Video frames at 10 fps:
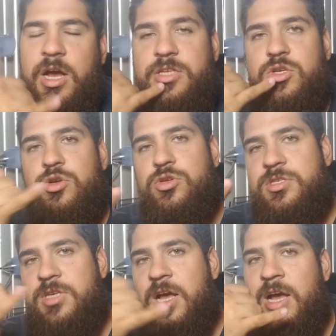I saw your
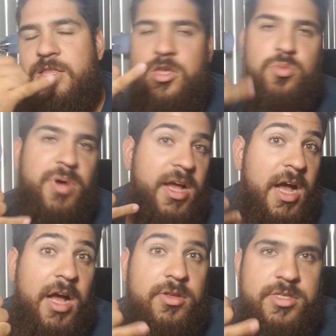sign that you buy
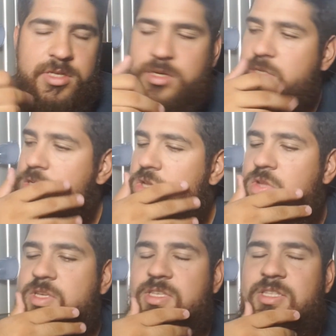houses,
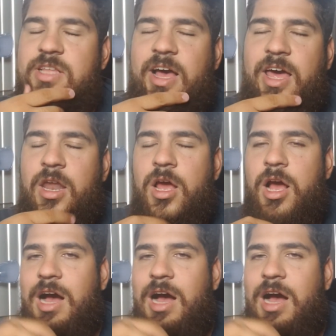this and that.